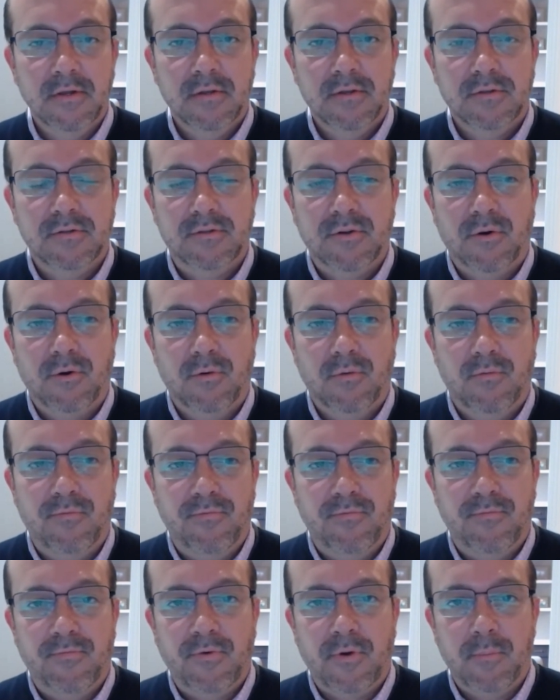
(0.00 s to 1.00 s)
So
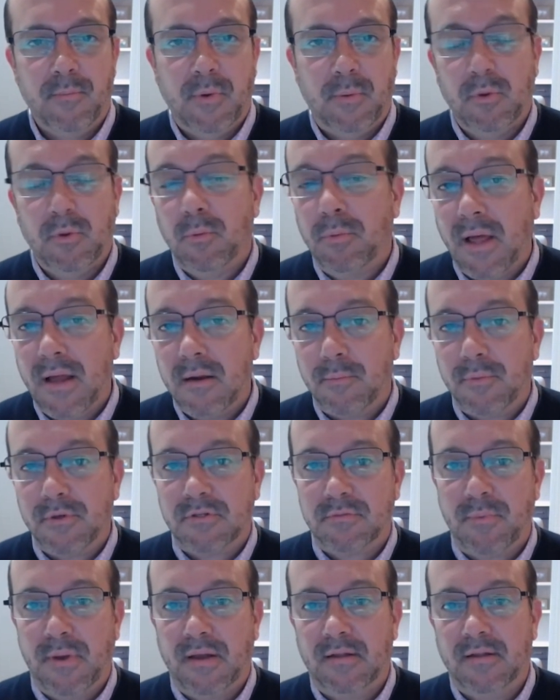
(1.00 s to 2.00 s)
from a Blue Planet
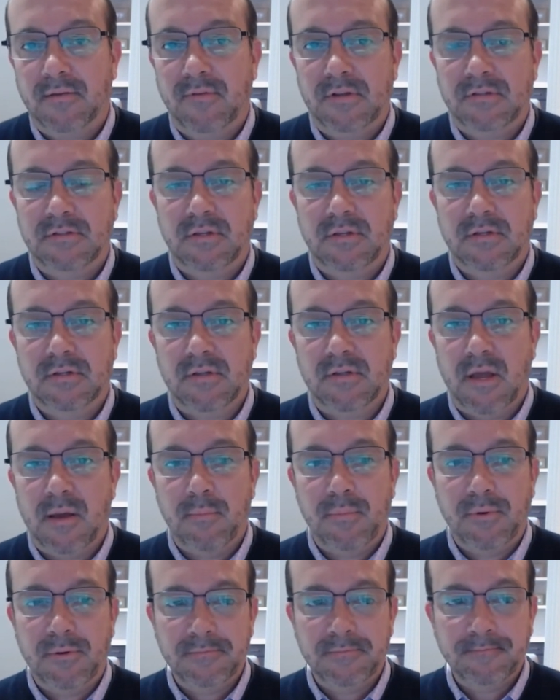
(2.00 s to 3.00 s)
perspective, as an
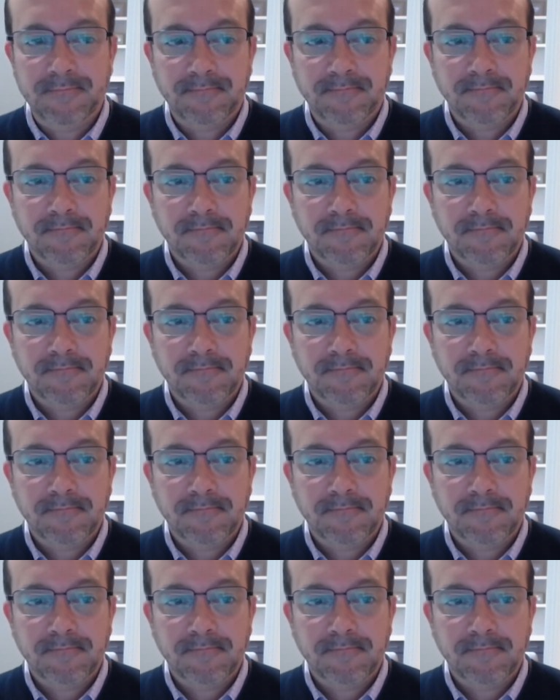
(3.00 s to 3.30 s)
example,